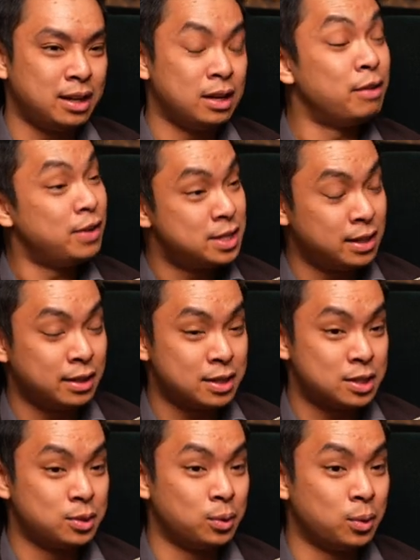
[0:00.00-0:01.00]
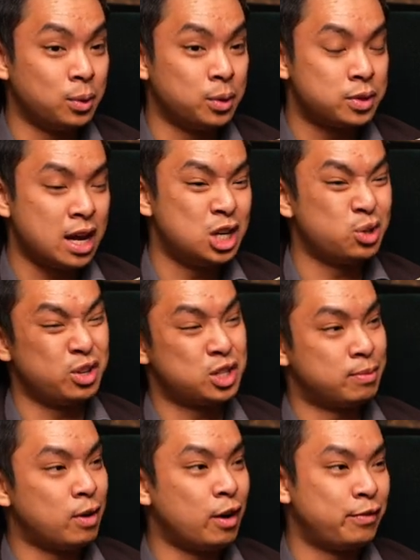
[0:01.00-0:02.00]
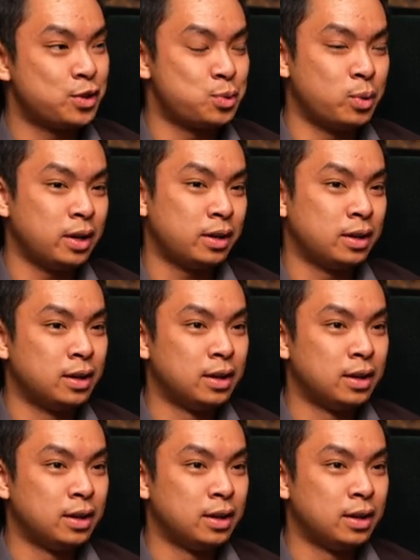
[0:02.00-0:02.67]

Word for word: you know visiting the stores and doing some office work.